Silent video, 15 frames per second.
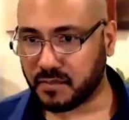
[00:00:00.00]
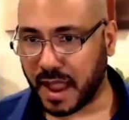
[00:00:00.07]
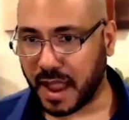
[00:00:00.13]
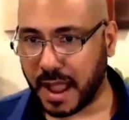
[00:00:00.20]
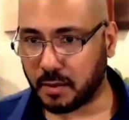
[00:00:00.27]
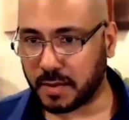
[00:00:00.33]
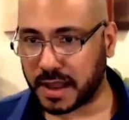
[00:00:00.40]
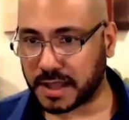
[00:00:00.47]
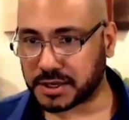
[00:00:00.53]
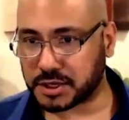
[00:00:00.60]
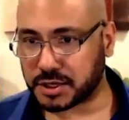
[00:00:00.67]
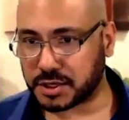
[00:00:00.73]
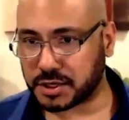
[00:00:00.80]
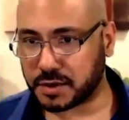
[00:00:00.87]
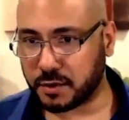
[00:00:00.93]
How
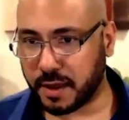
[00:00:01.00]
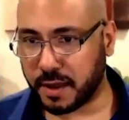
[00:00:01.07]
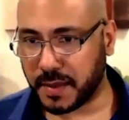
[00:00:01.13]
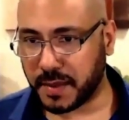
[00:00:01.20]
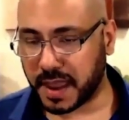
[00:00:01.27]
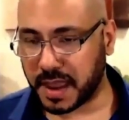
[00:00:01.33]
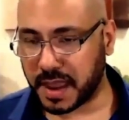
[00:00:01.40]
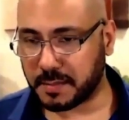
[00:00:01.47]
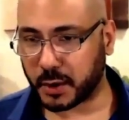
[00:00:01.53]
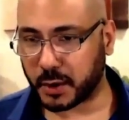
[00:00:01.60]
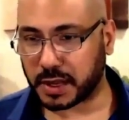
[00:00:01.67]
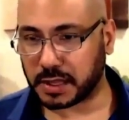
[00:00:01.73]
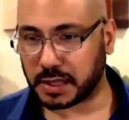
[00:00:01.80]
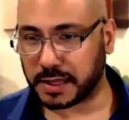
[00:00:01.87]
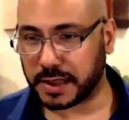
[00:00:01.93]
much do I pay per
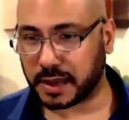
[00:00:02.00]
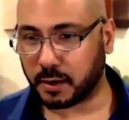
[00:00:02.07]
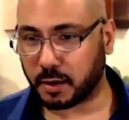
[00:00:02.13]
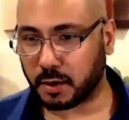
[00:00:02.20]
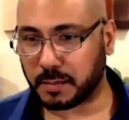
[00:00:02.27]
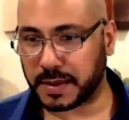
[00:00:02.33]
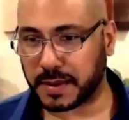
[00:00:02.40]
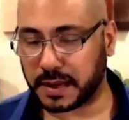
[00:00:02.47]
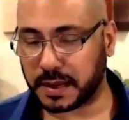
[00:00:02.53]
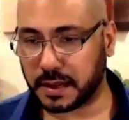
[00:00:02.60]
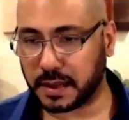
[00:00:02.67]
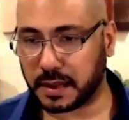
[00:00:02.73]
click or bid?